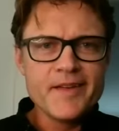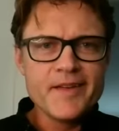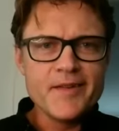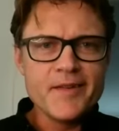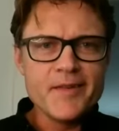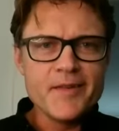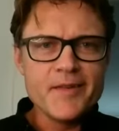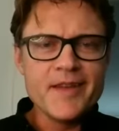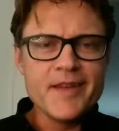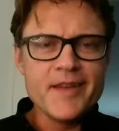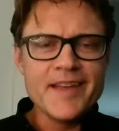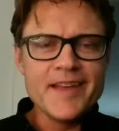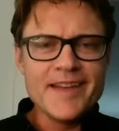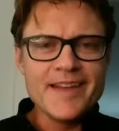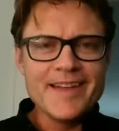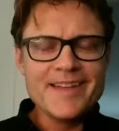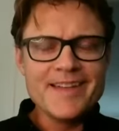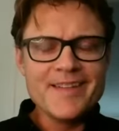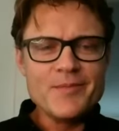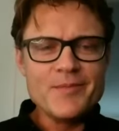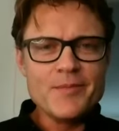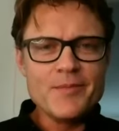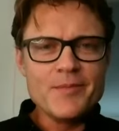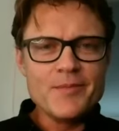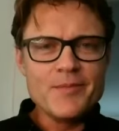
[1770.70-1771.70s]

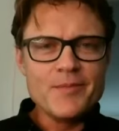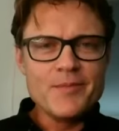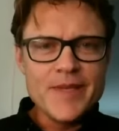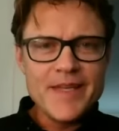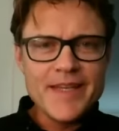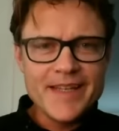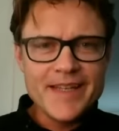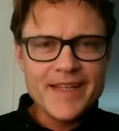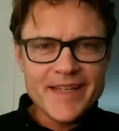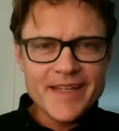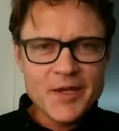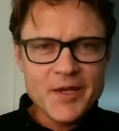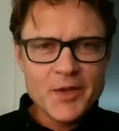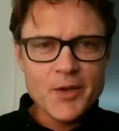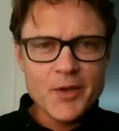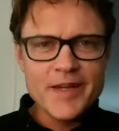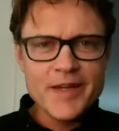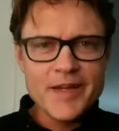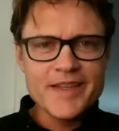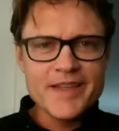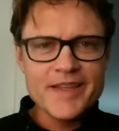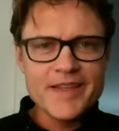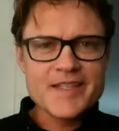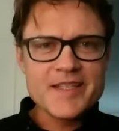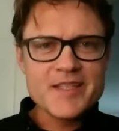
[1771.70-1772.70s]
then me
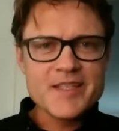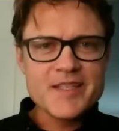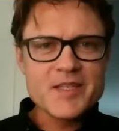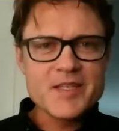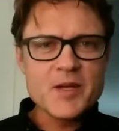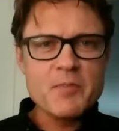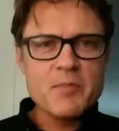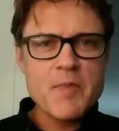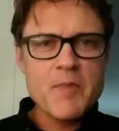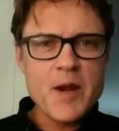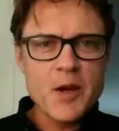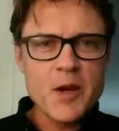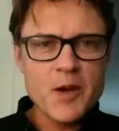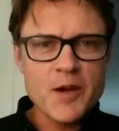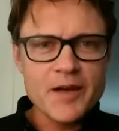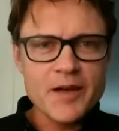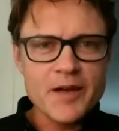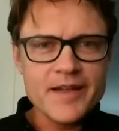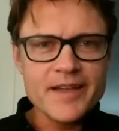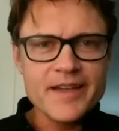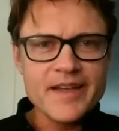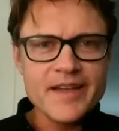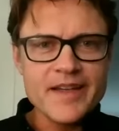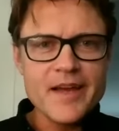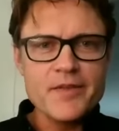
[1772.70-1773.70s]
hearing this as an
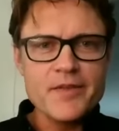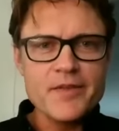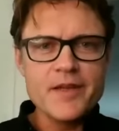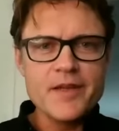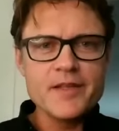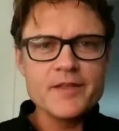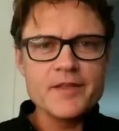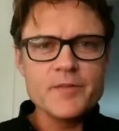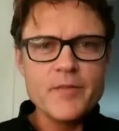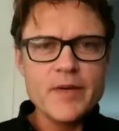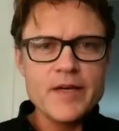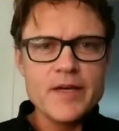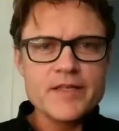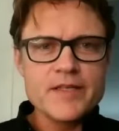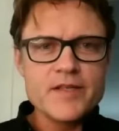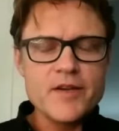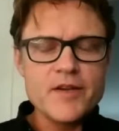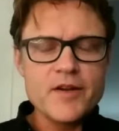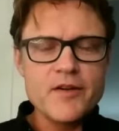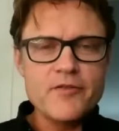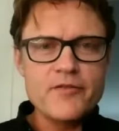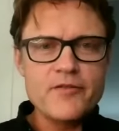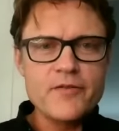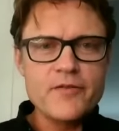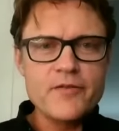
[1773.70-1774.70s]
American, I think to
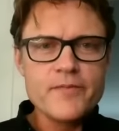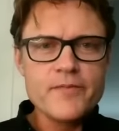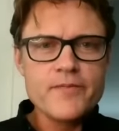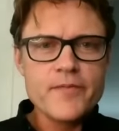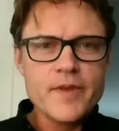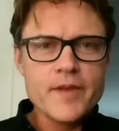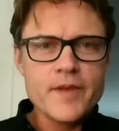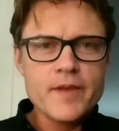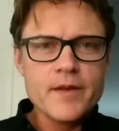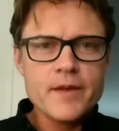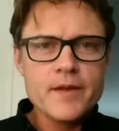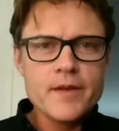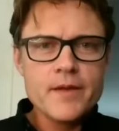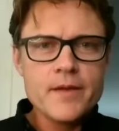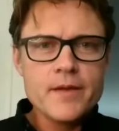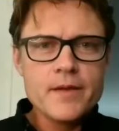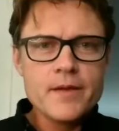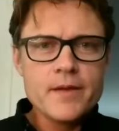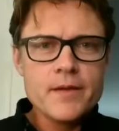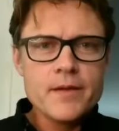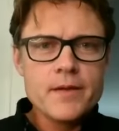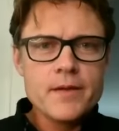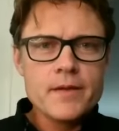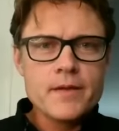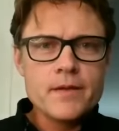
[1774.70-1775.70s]
myself,
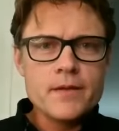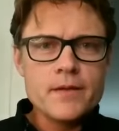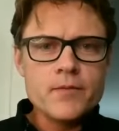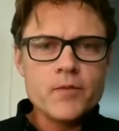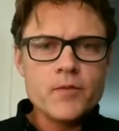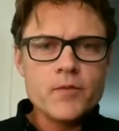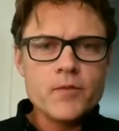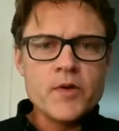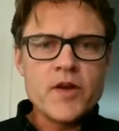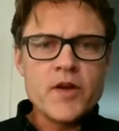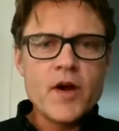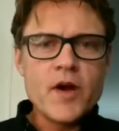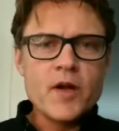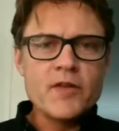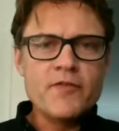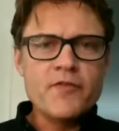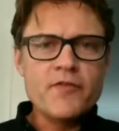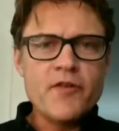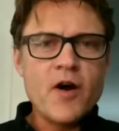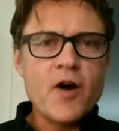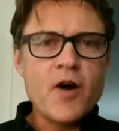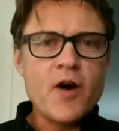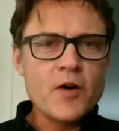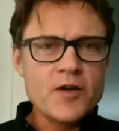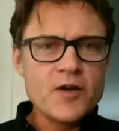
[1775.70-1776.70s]
with all
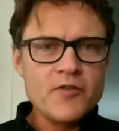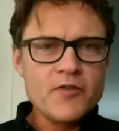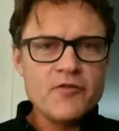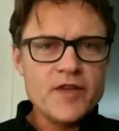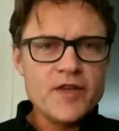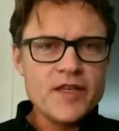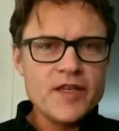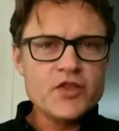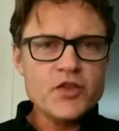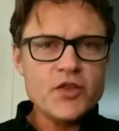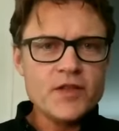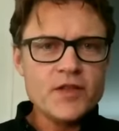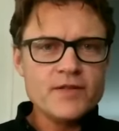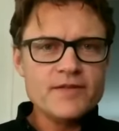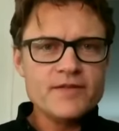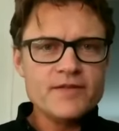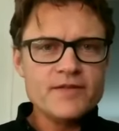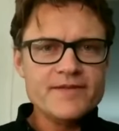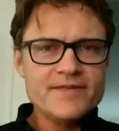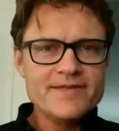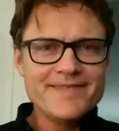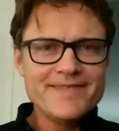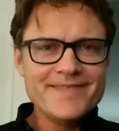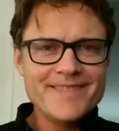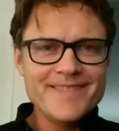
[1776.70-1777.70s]
of our division
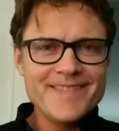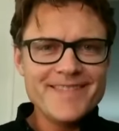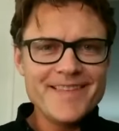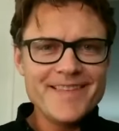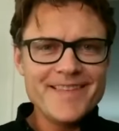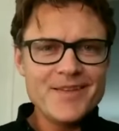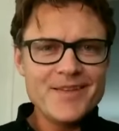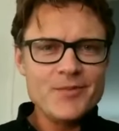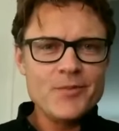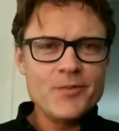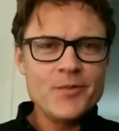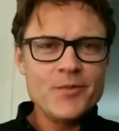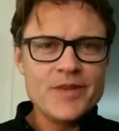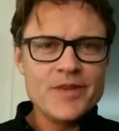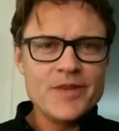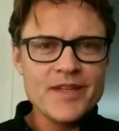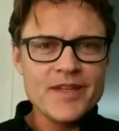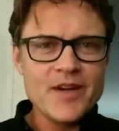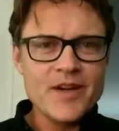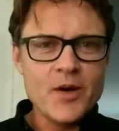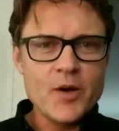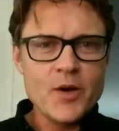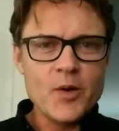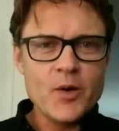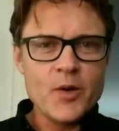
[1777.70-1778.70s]
within
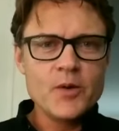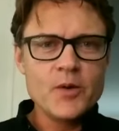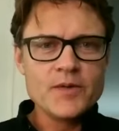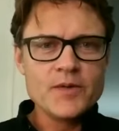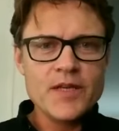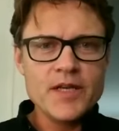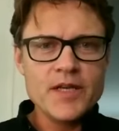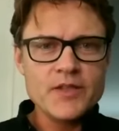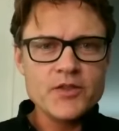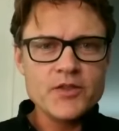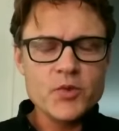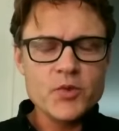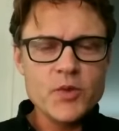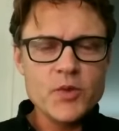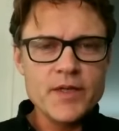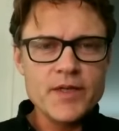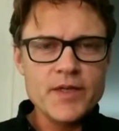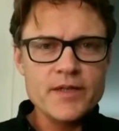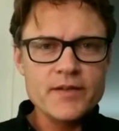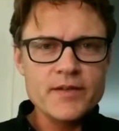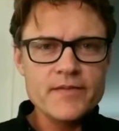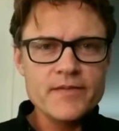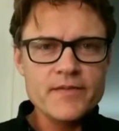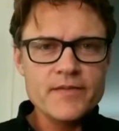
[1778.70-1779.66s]
our own country,